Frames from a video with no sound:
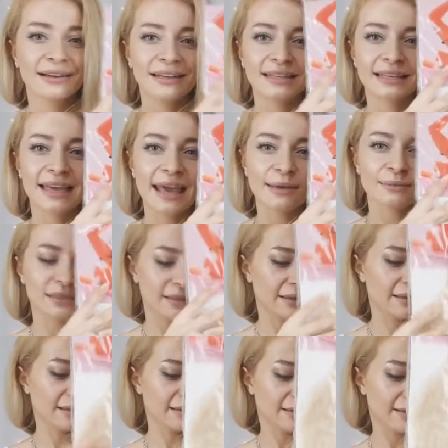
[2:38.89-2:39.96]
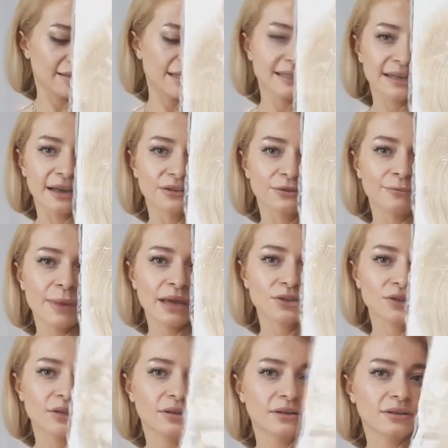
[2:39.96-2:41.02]
It came in this kind of
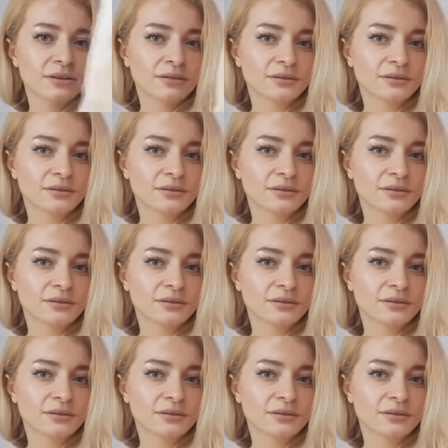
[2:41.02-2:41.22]
packaging.